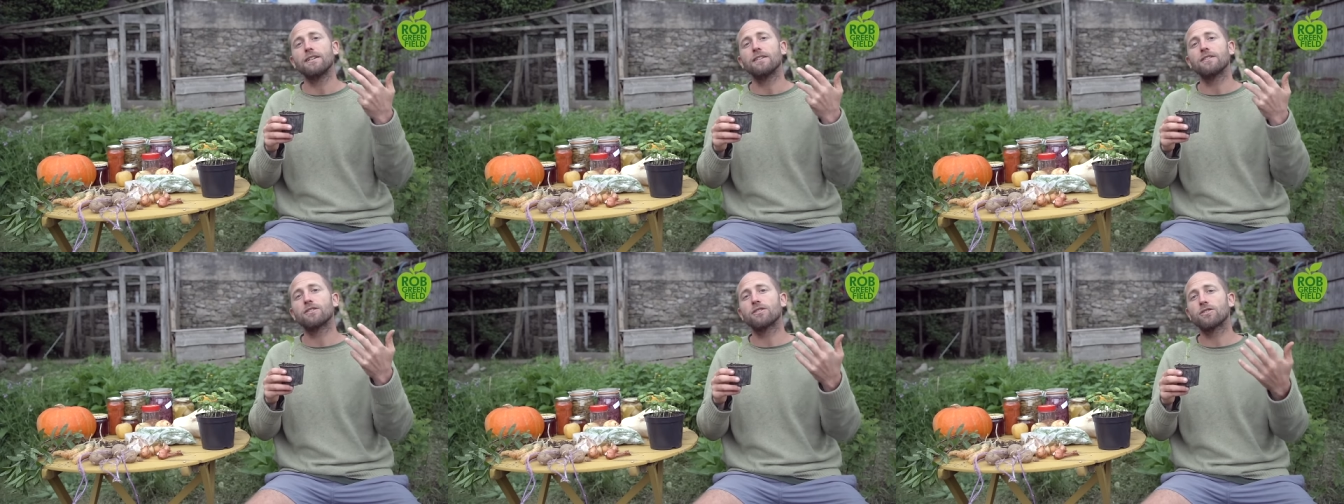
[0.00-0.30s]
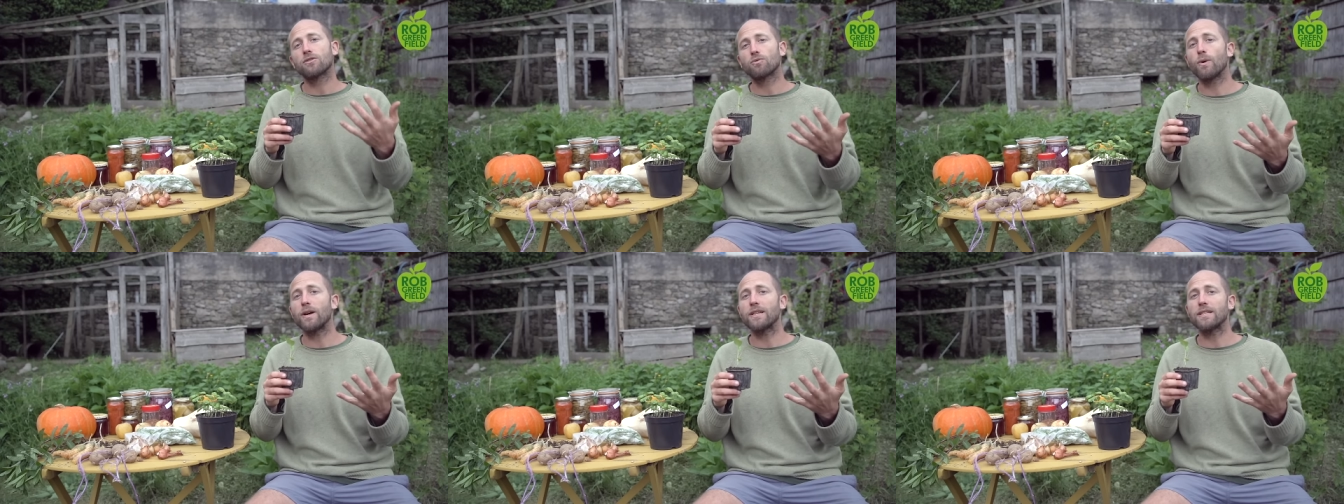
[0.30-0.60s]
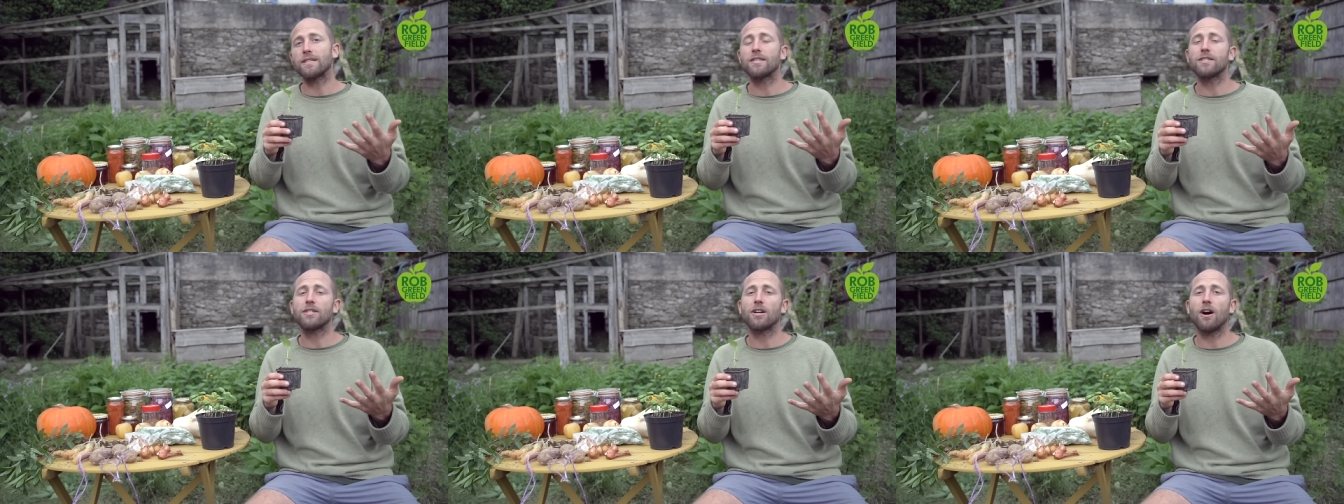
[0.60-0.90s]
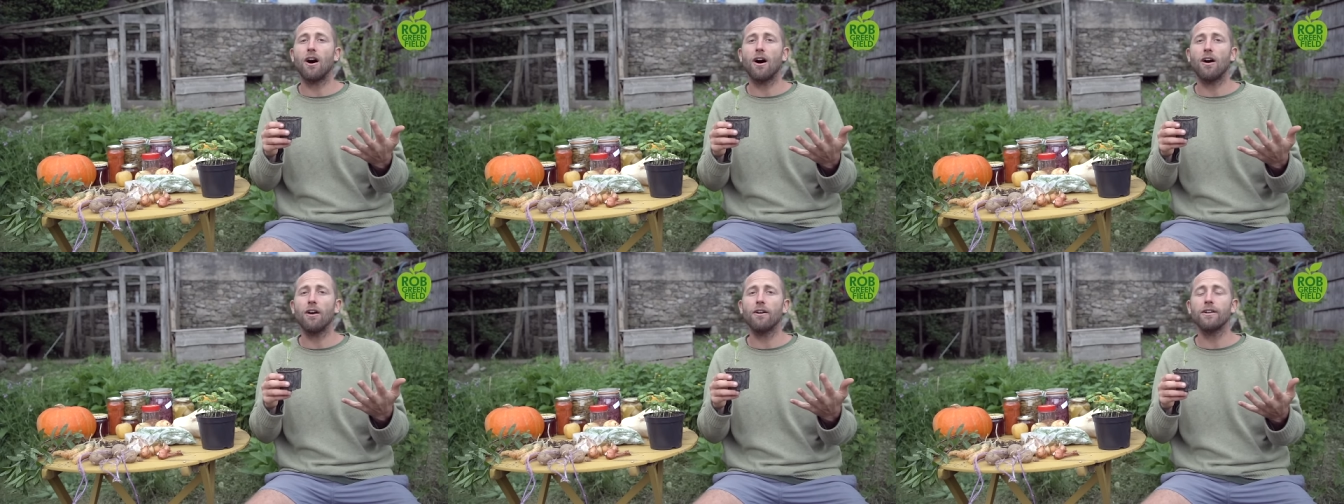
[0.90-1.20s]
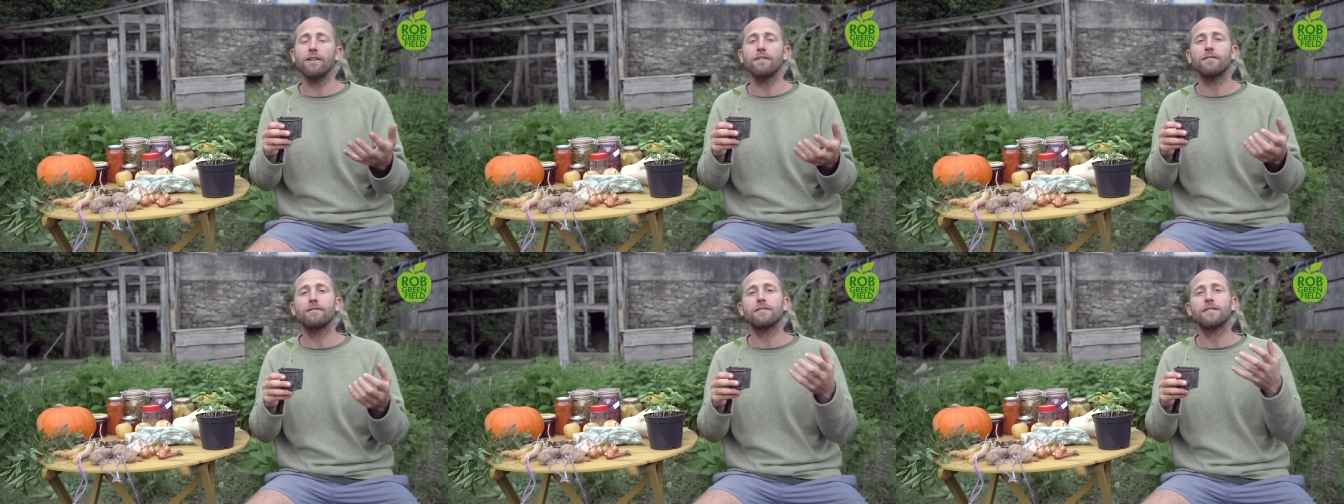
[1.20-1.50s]
Swiss
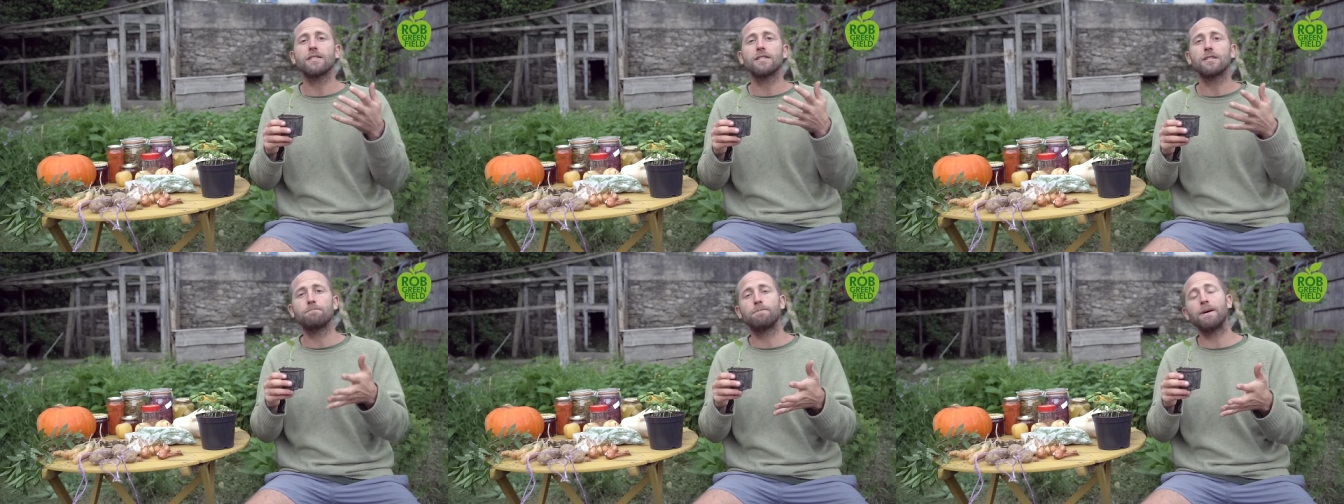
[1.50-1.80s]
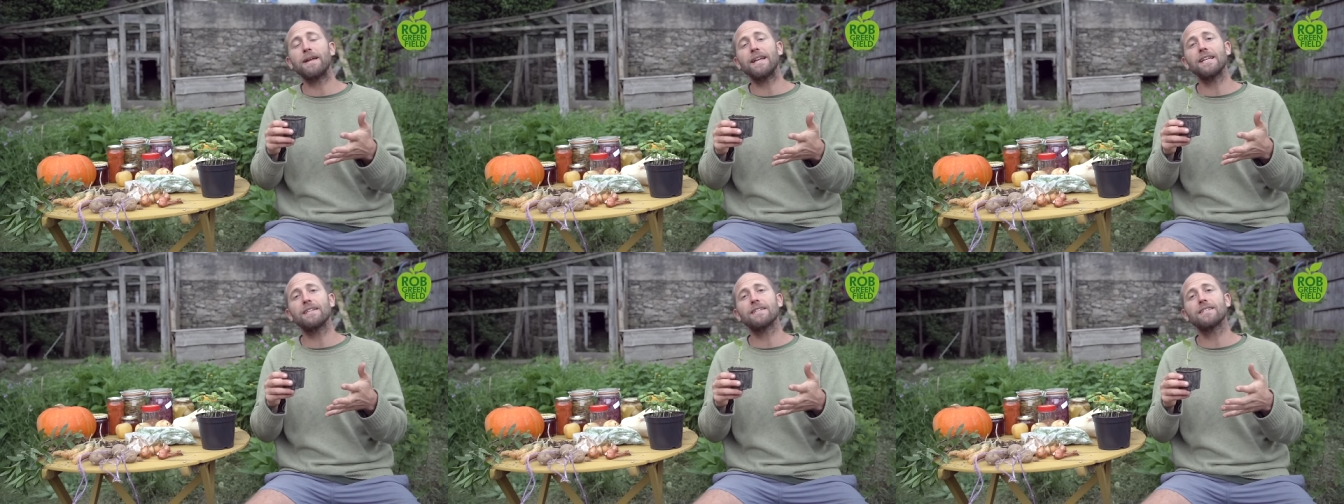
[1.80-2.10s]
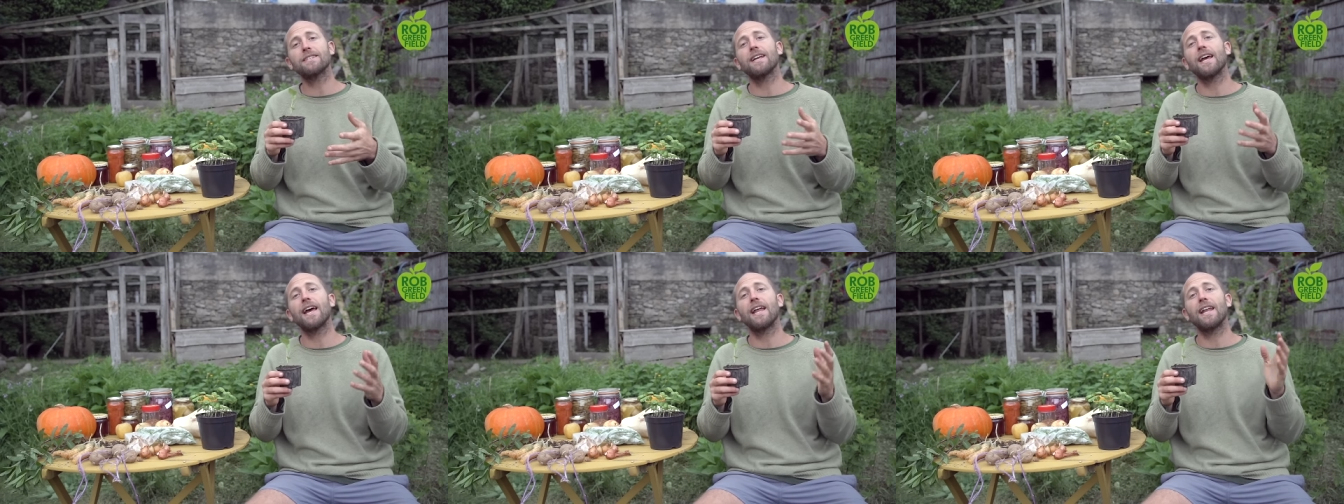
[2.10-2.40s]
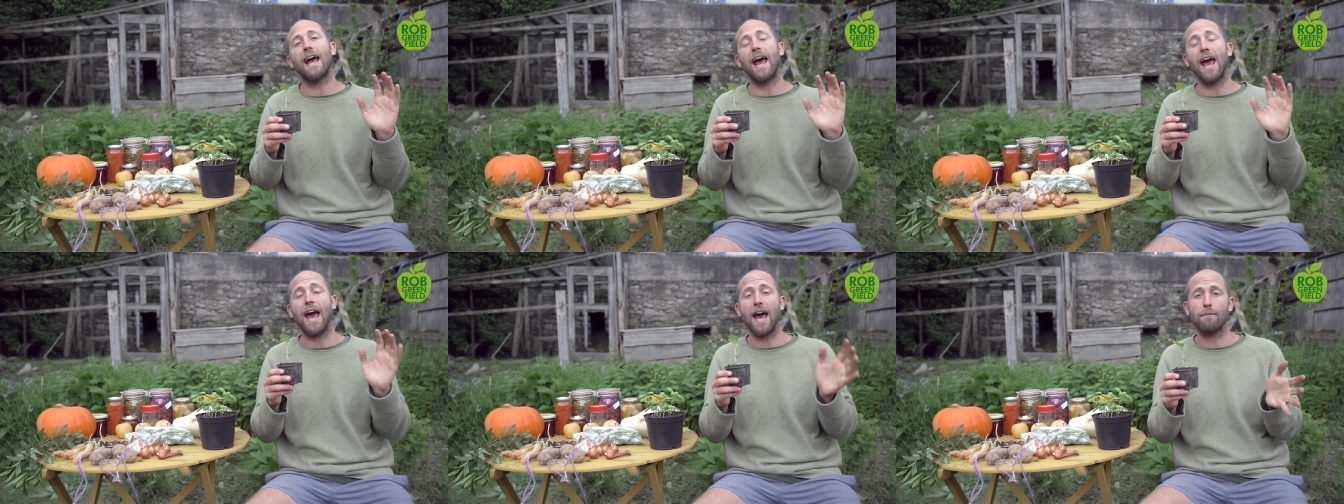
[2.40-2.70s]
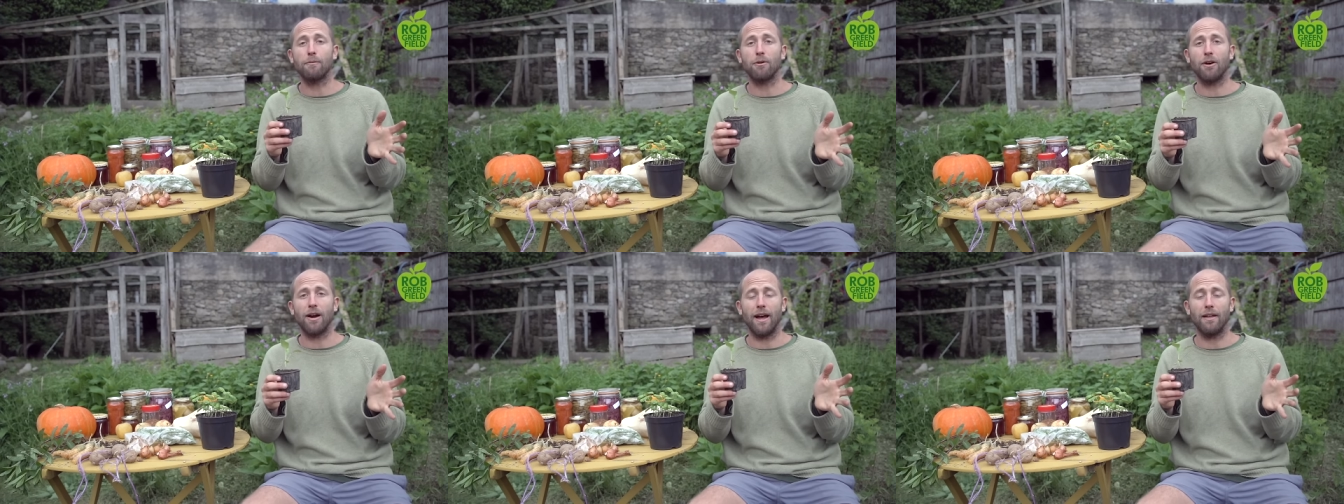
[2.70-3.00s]
chard, spinach, and
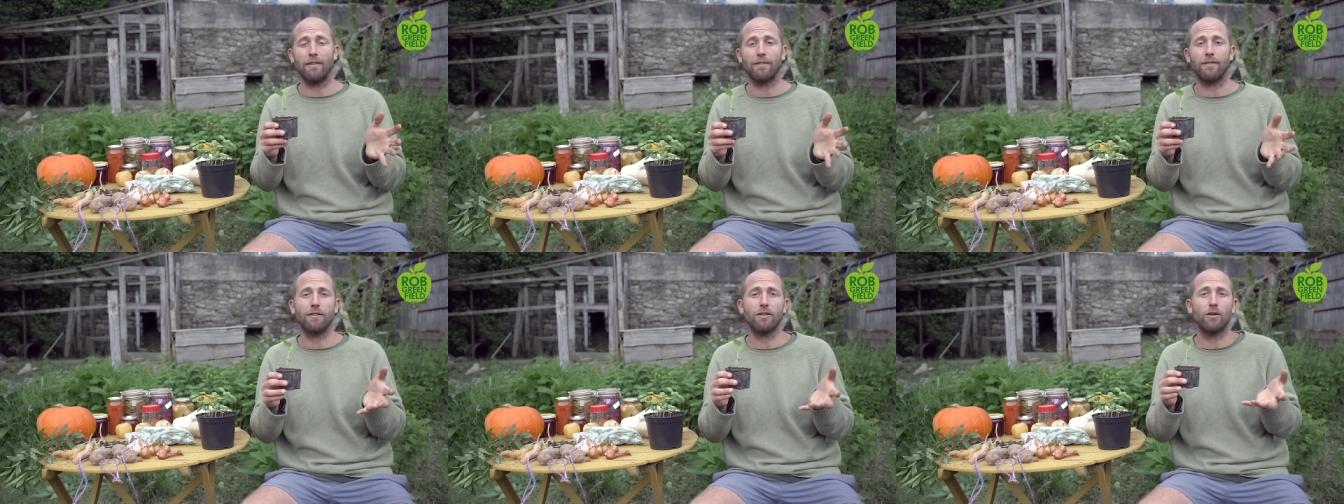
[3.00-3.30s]
amaranth.